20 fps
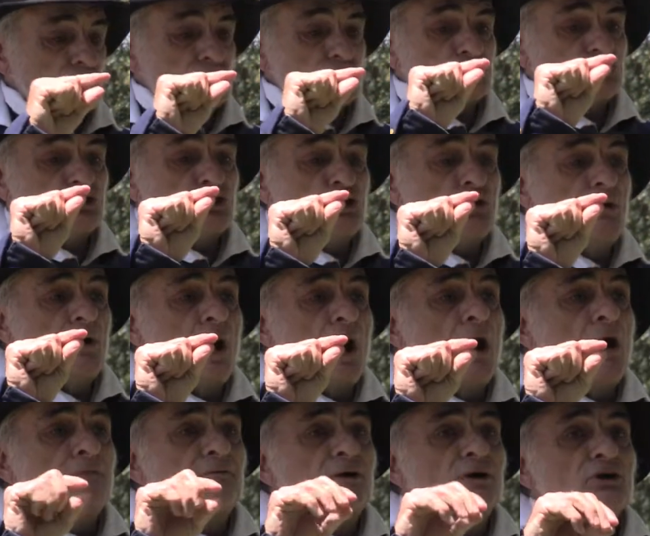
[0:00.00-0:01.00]
the tune
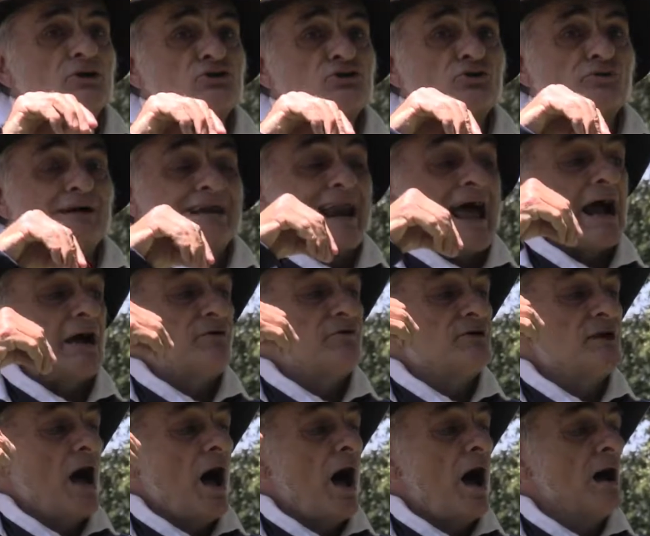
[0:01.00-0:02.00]
of "To
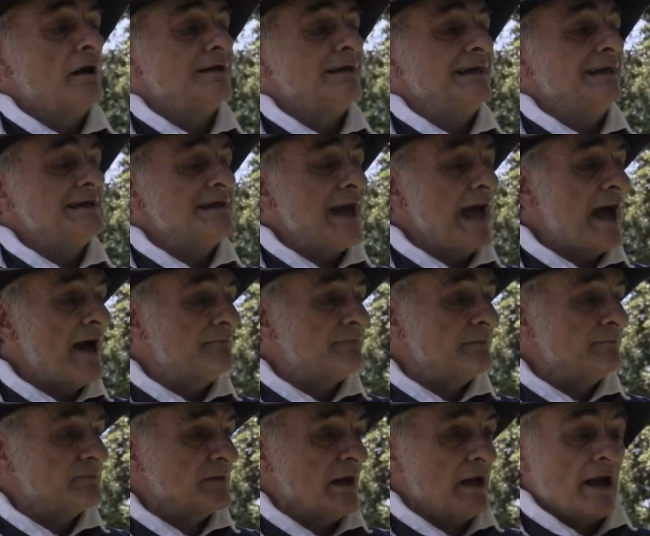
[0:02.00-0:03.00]
Anacreon in
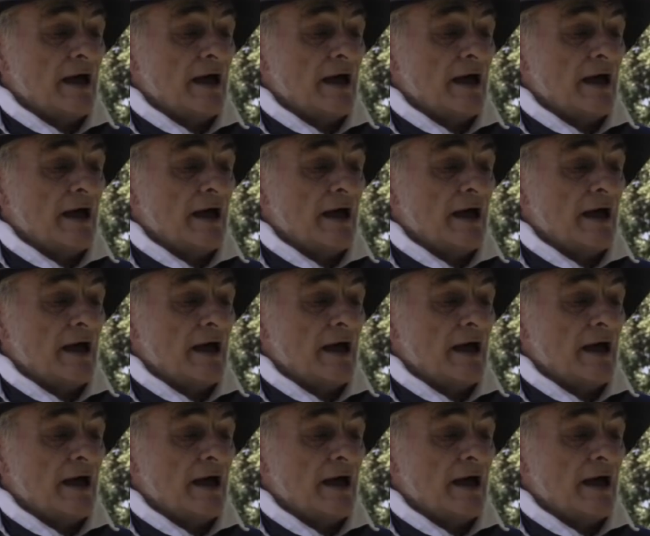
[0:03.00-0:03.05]
Heaven,"